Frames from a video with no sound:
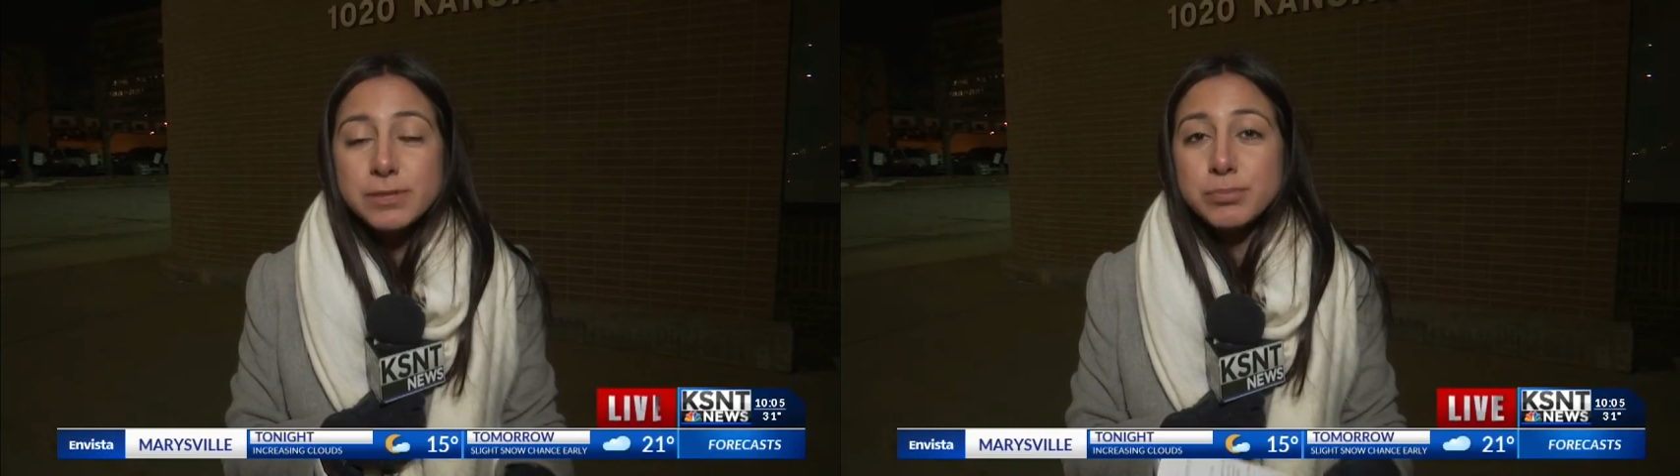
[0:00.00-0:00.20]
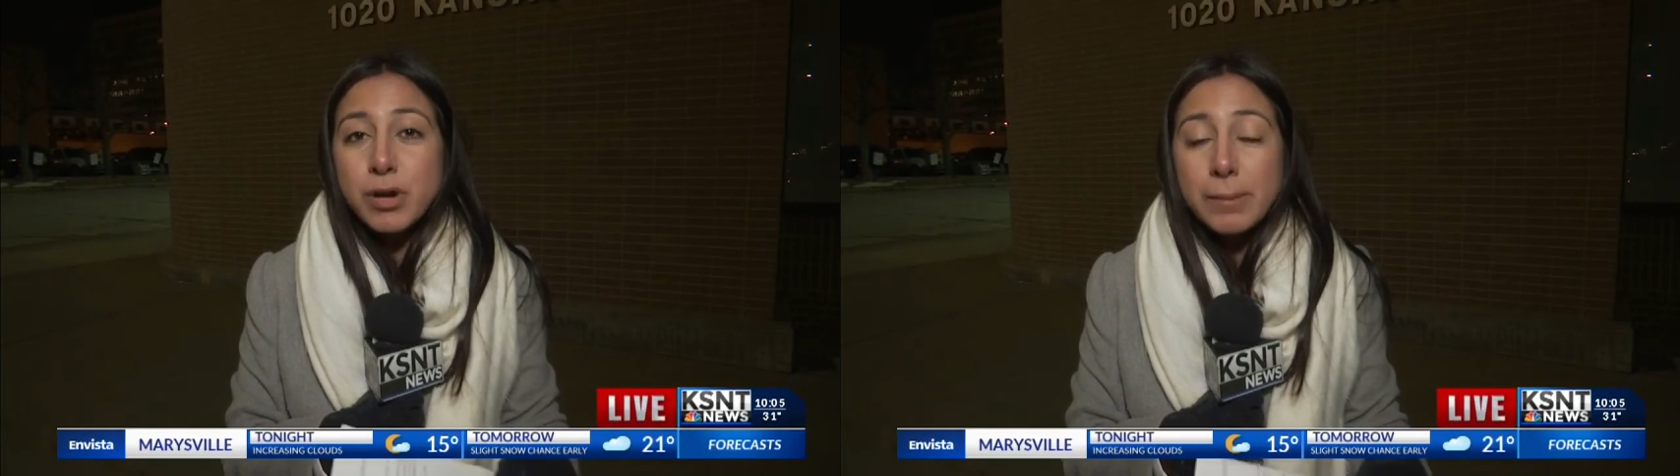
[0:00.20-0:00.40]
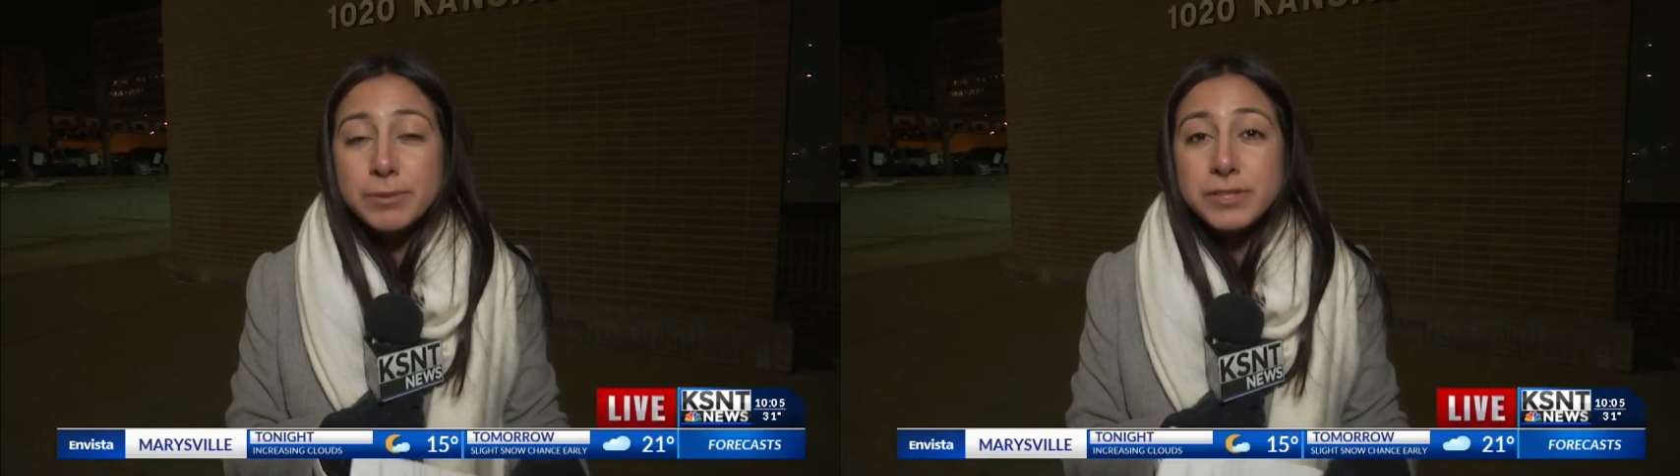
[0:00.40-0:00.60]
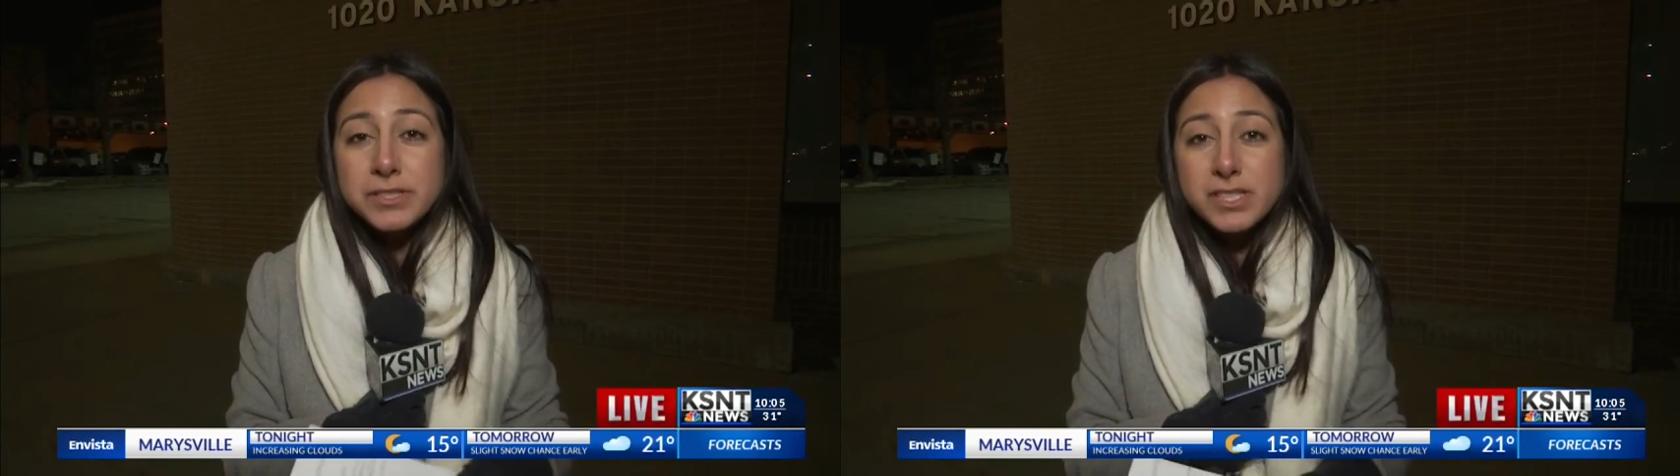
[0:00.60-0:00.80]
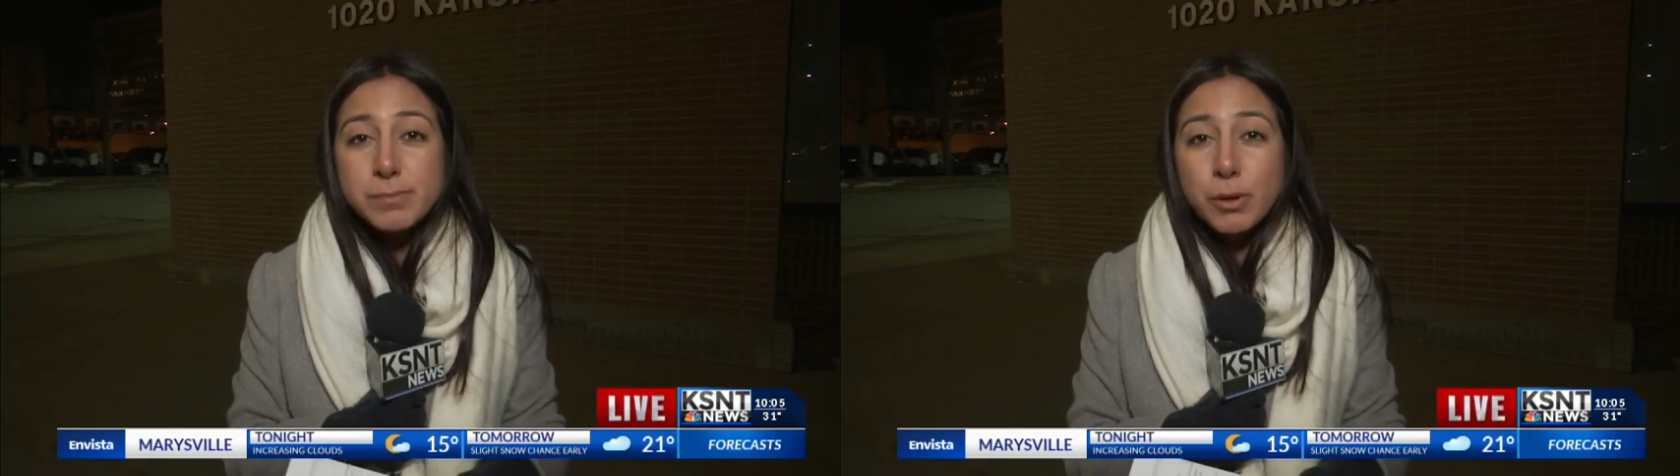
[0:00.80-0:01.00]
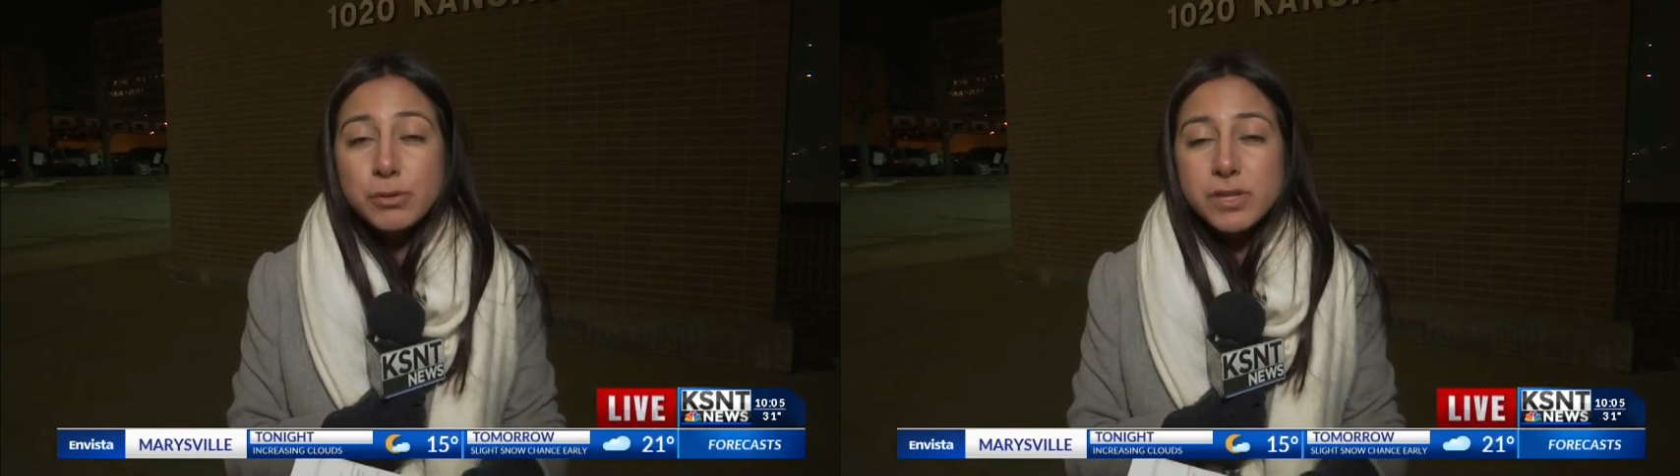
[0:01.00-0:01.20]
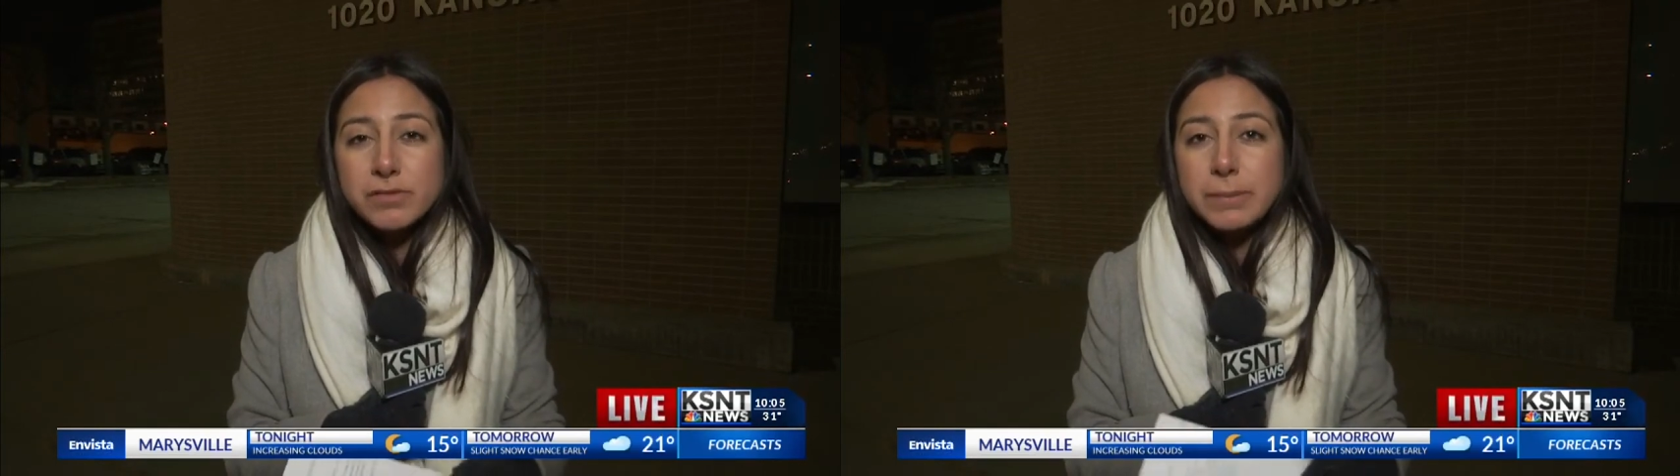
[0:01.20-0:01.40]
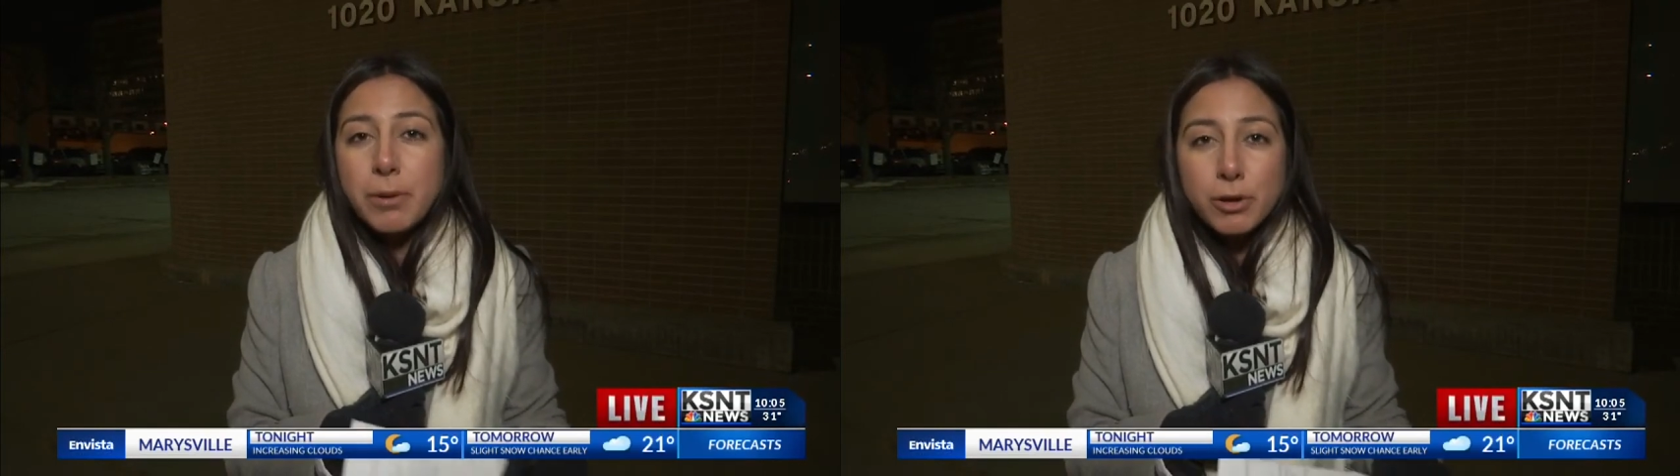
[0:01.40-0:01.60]
to properly dispose of
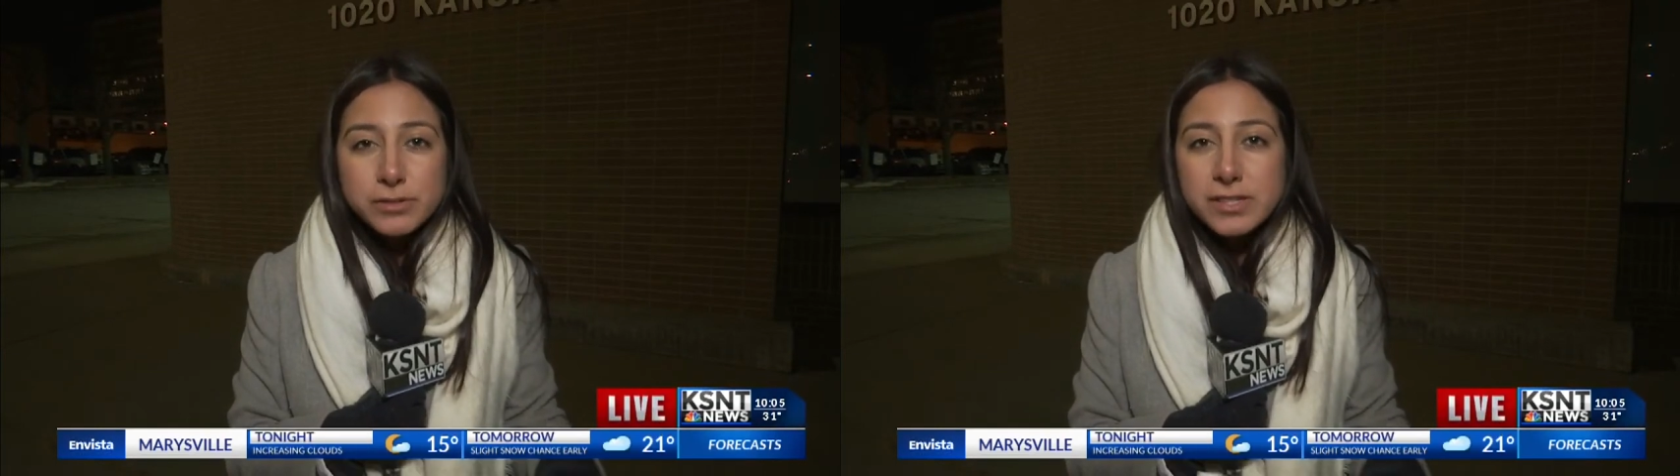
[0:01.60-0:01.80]
the parts